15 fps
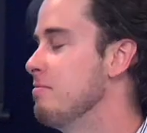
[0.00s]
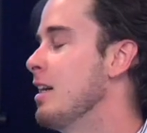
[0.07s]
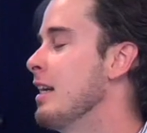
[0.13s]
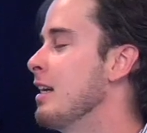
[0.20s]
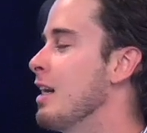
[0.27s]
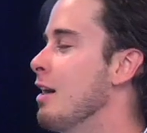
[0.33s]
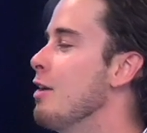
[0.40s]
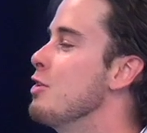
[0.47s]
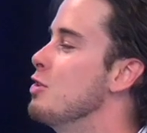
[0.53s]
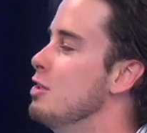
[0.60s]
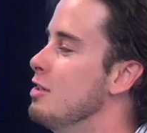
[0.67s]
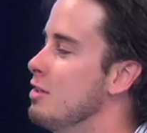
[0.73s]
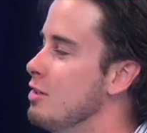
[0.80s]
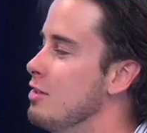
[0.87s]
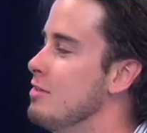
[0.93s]
I'd encourage you
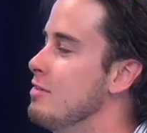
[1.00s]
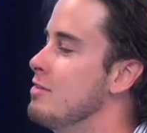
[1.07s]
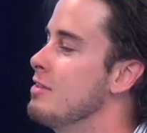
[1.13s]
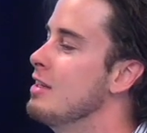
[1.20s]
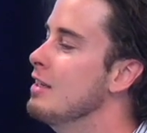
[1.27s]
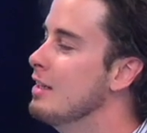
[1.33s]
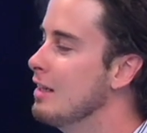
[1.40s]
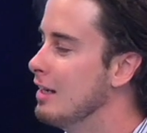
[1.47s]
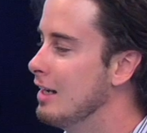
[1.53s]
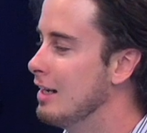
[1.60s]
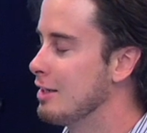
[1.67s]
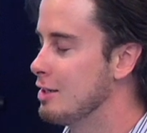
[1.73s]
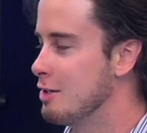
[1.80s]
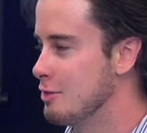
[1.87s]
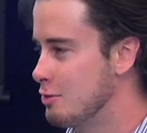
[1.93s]
to use uh,
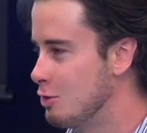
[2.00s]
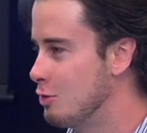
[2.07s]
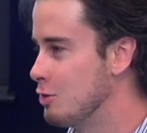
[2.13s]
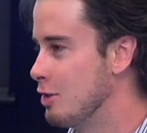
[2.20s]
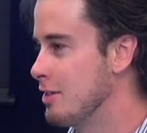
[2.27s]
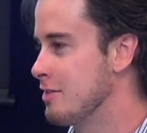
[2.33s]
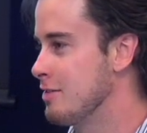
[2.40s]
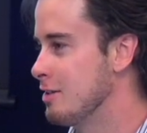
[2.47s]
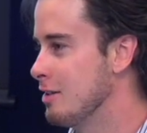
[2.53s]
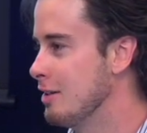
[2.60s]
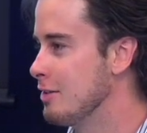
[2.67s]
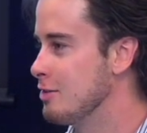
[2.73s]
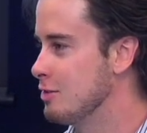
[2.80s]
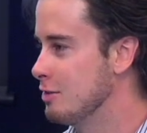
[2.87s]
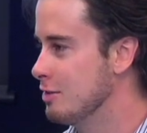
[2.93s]

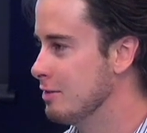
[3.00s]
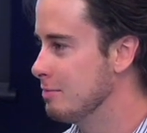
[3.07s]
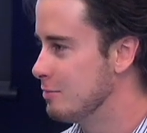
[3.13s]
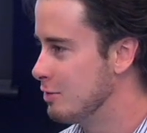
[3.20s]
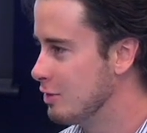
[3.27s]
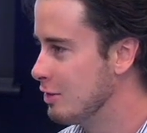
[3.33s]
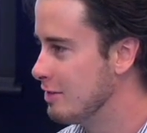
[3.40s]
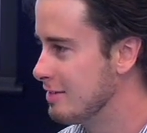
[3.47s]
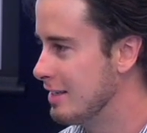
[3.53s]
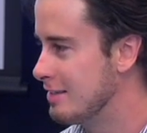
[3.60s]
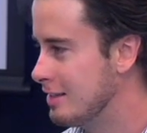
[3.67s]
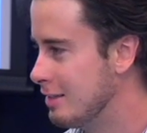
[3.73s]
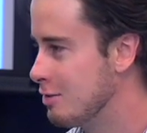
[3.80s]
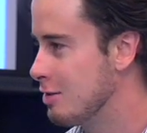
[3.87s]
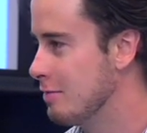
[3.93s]
console.assert to, to use that
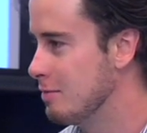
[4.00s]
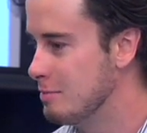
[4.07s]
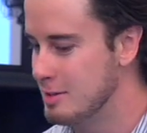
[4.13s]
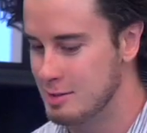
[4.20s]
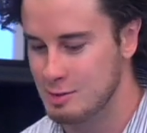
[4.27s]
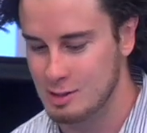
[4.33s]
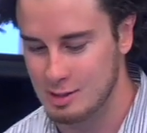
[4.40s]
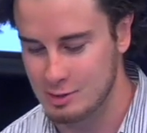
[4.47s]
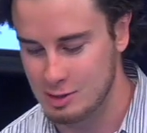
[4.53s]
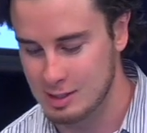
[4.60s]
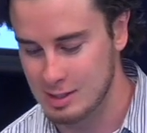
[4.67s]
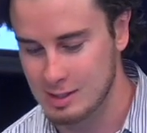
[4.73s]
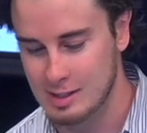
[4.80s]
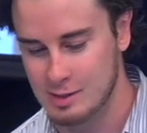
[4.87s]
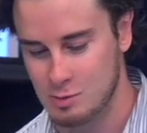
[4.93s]
test-driven
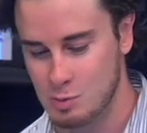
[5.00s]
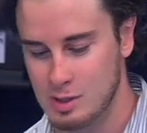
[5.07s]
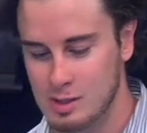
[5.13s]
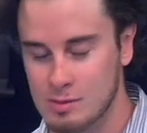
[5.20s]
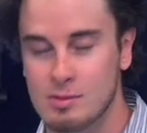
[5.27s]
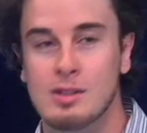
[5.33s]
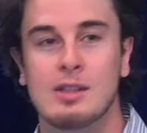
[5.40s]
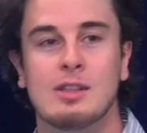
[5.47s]
methodology as well.